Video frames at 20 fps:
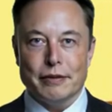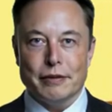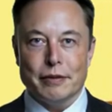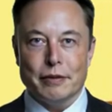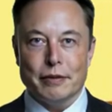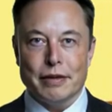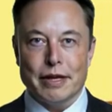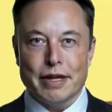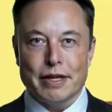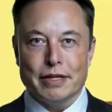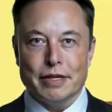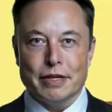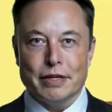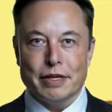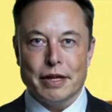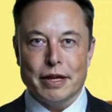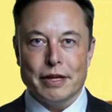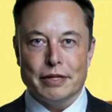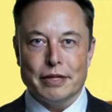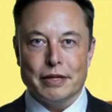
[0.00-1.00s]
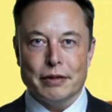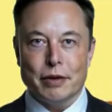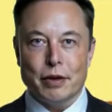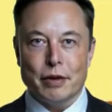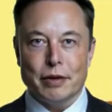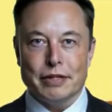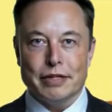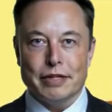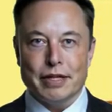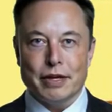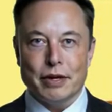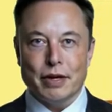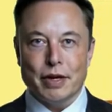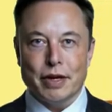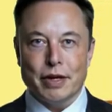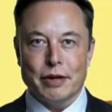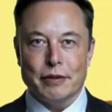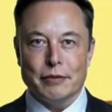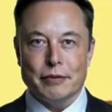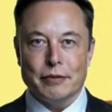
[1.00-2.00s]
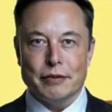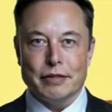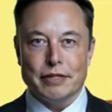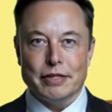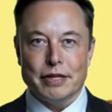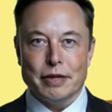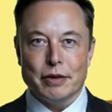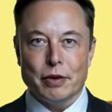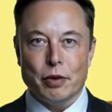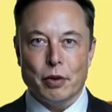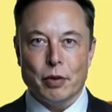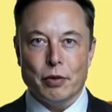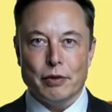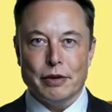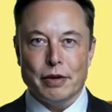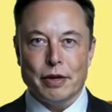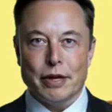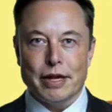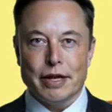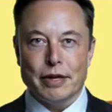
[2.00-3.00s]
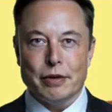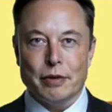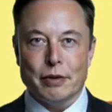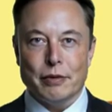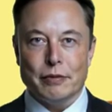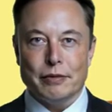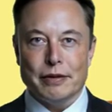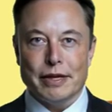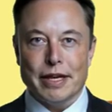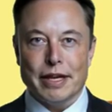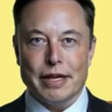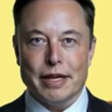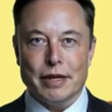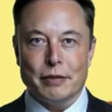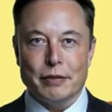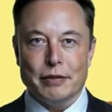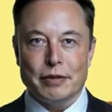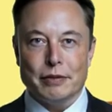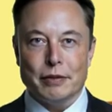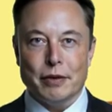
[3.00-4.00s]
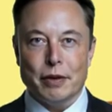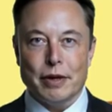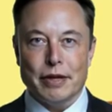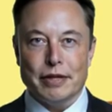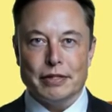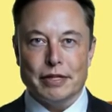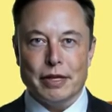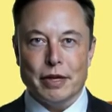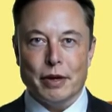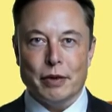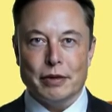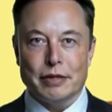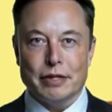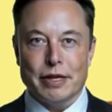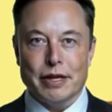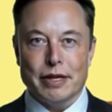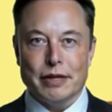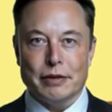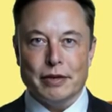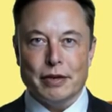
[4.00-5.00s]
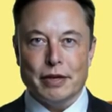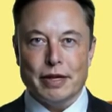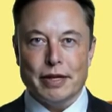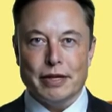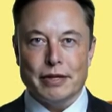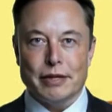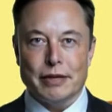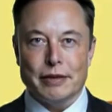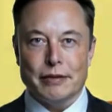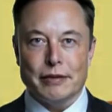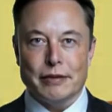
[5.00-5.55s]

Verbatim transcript: They suggest focusing on single-player games for a less challenging experience.